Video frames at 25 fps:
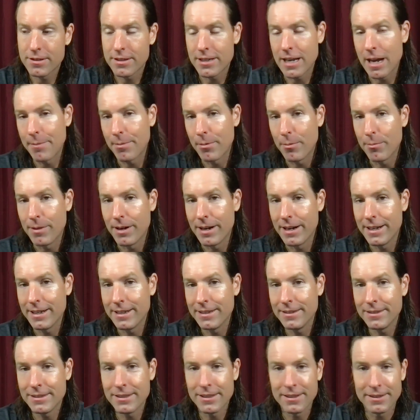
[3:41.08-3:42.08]
top of
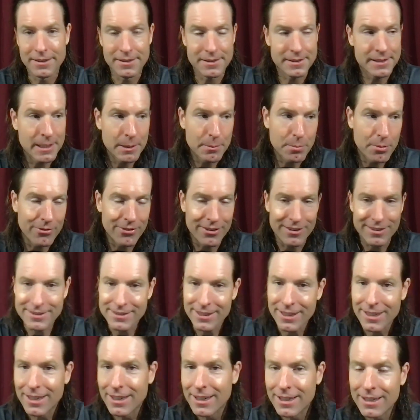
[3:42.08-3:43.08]
mind, on the tip of our
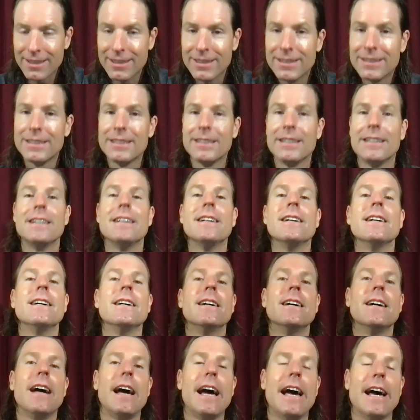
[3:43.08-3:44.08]
tongue
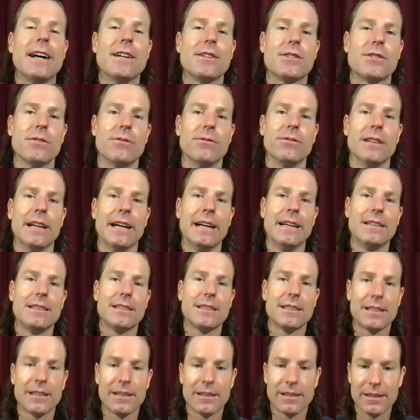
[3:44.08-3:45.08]
as of
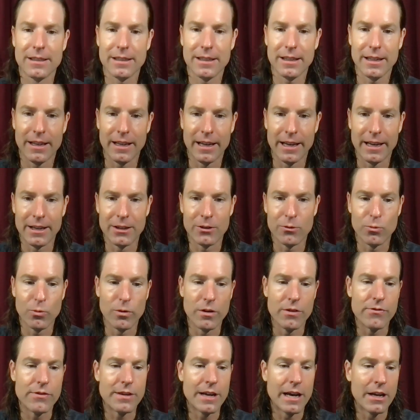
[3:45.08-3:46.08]
late. And
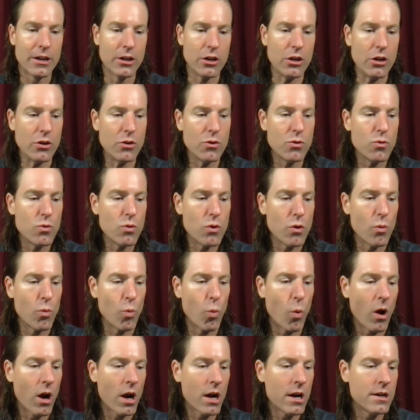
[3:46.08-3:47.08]
we've got new
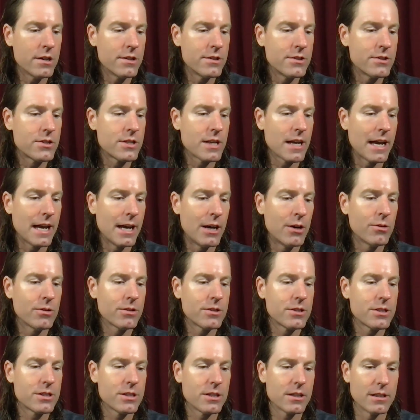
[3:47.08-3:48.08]
words
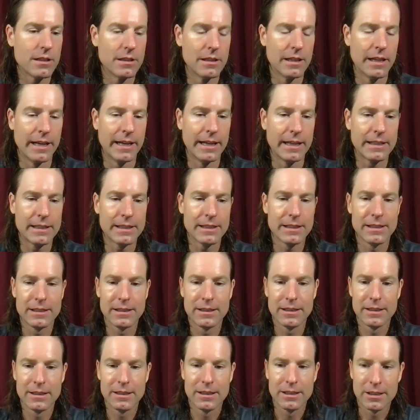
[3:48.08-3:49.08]
out like
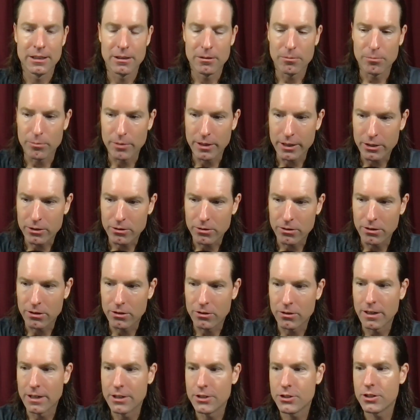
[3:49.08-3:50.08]

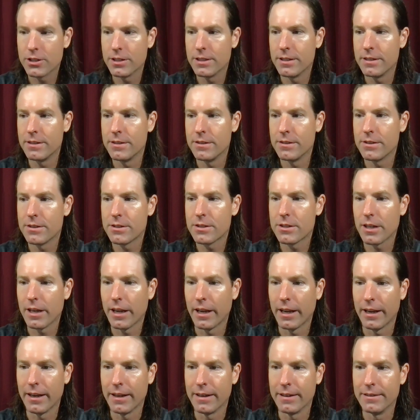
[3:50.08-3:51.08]
microaggressions
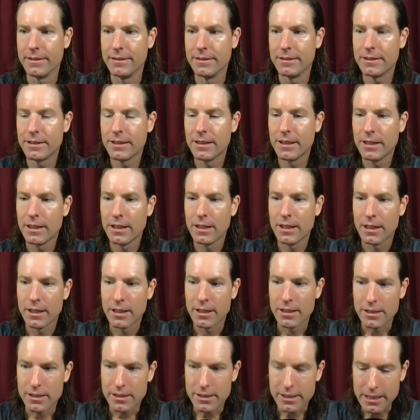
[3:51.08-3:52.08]
and
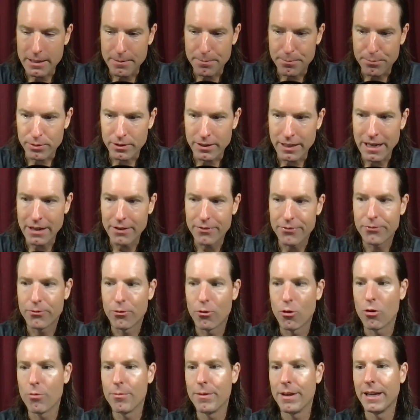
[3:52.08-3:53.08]

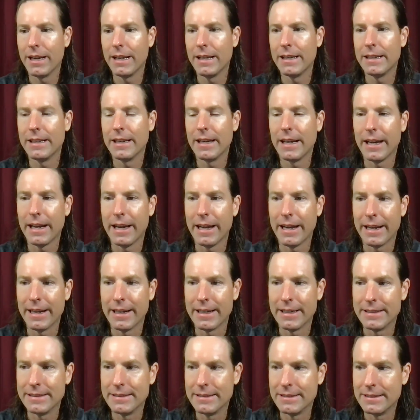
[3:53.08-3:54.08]
deplatforming
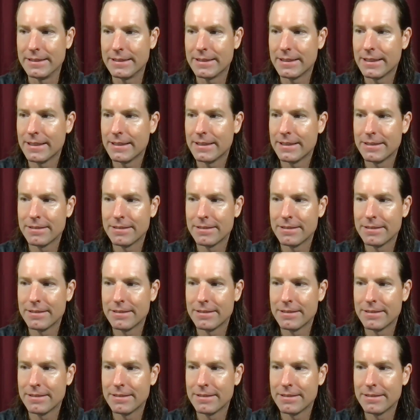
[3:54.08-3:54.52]
and